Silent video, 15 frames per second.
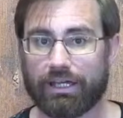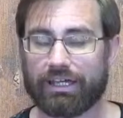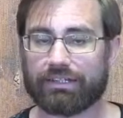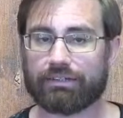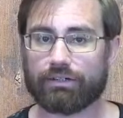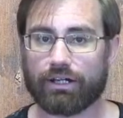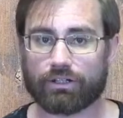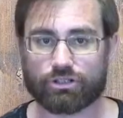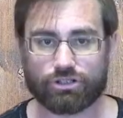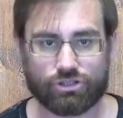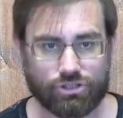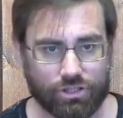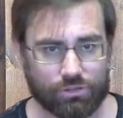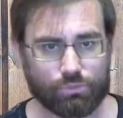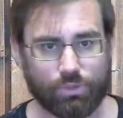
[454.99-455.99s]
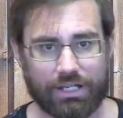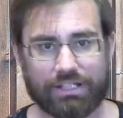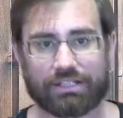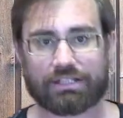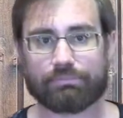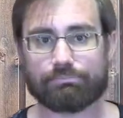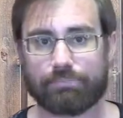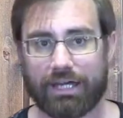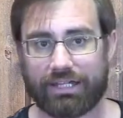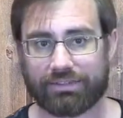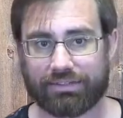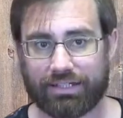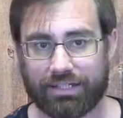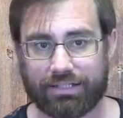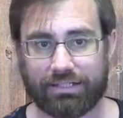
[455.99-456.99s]
and a good way to combat
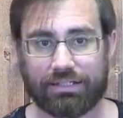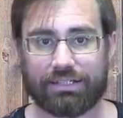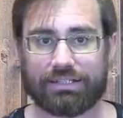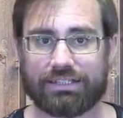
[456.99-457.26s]
that